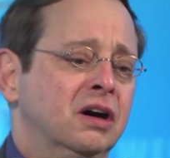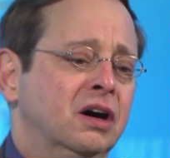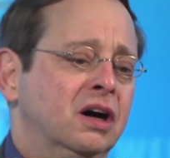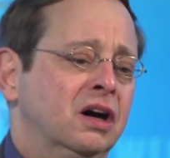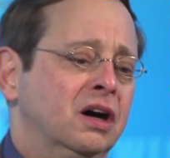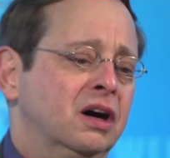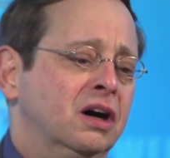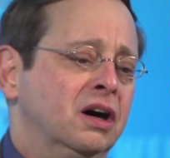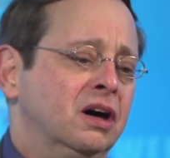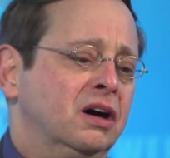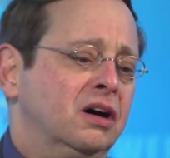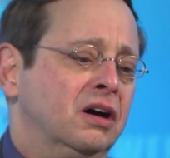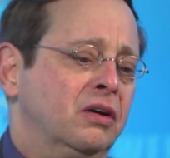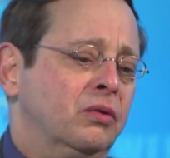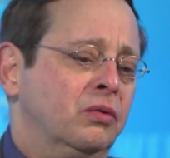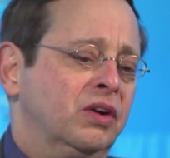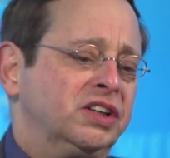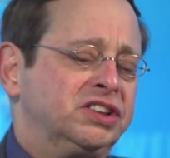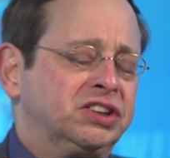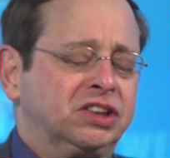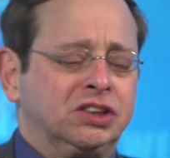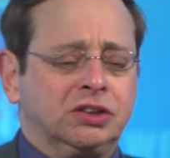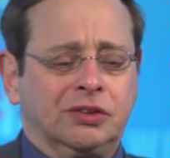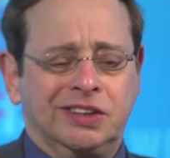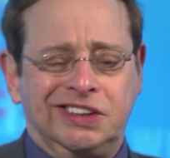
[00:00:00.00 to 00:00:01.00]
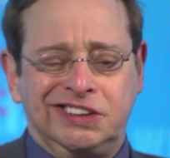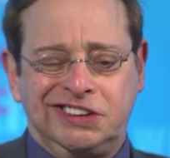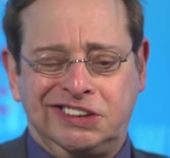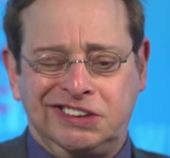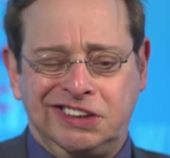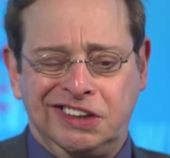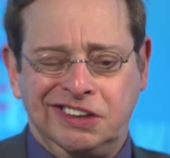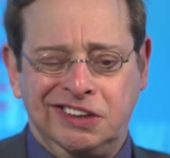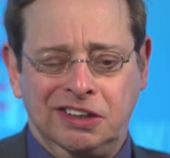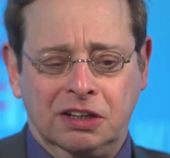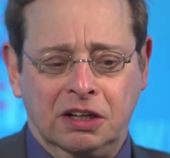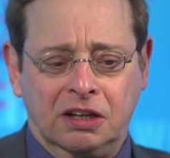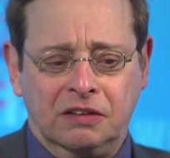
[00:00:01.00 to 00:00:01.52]
uh,
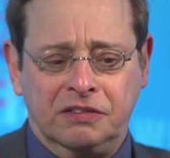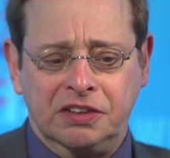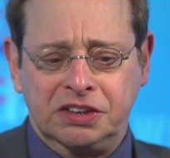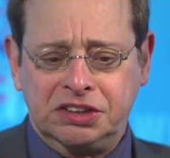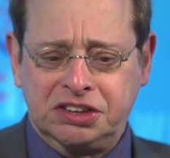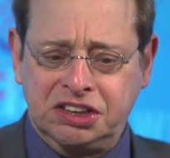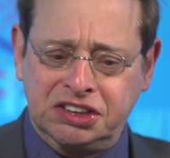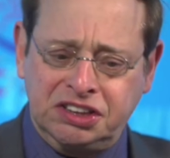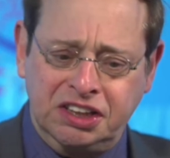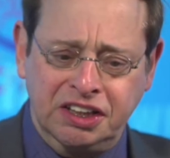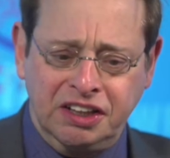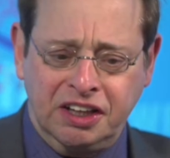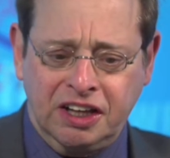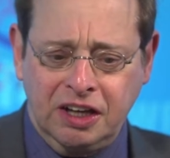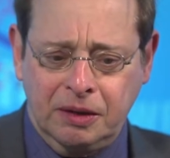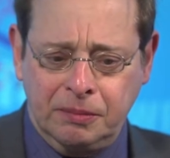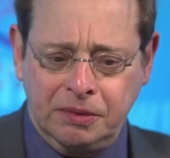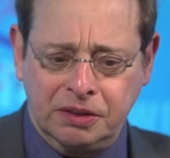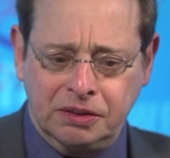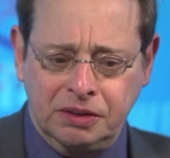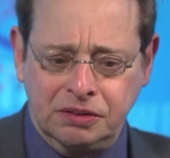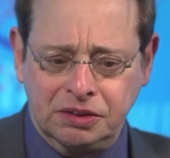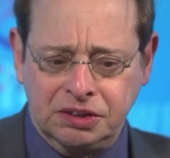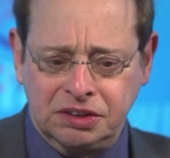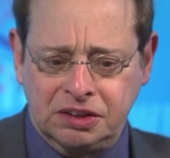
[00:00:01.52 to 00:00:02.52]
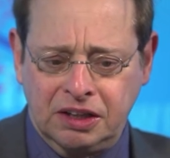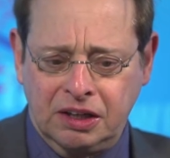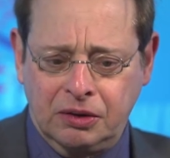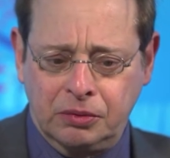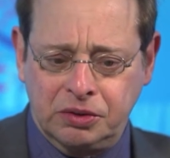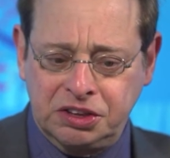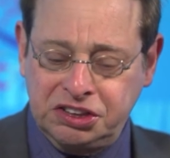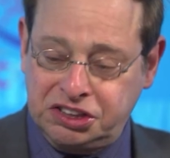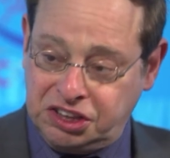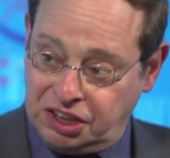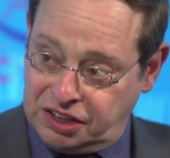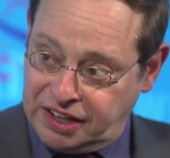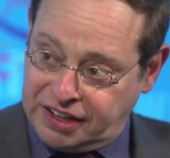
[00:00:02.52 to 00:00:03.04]
registration of existing chemicals that
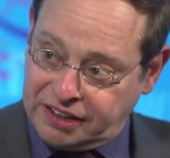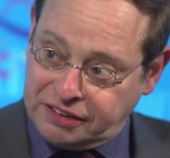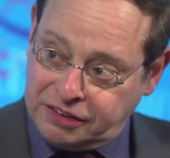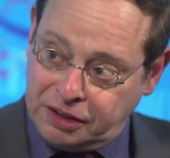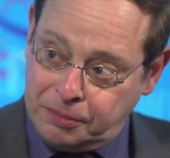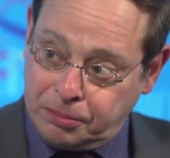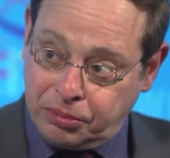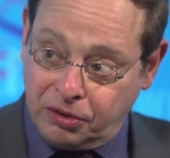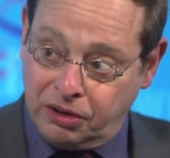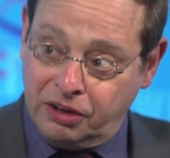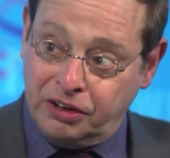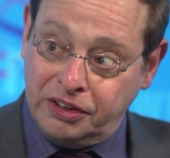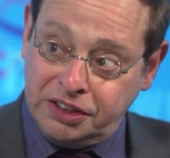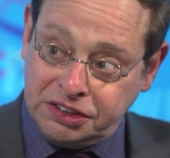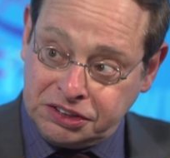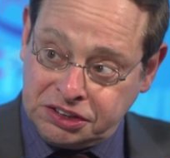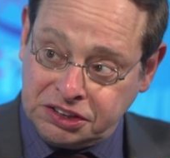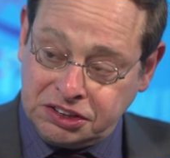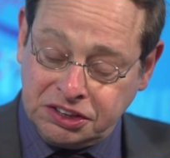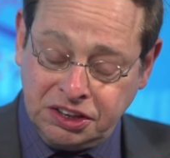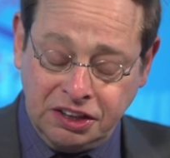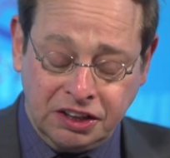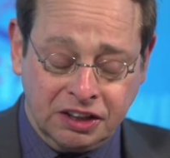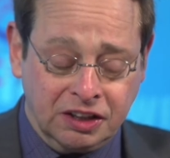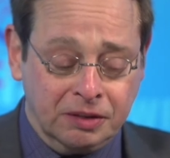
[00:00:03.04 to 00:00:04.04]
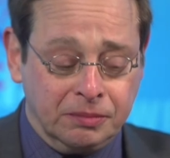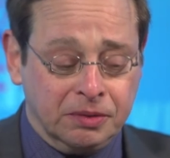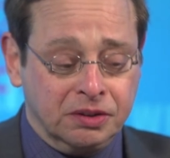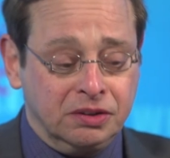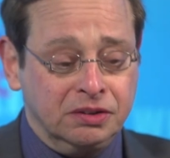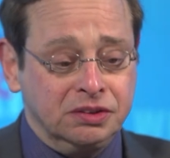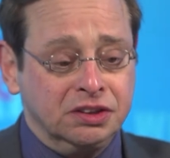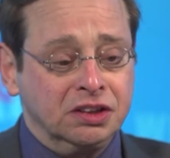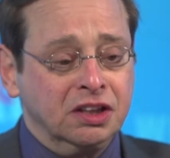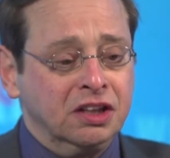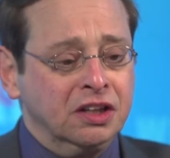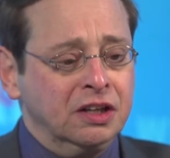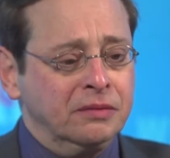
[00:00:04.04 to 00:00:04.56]
were selected prior to existing
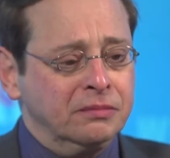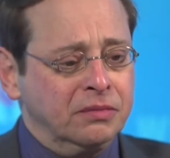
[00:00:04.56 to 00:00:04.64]
chemicals.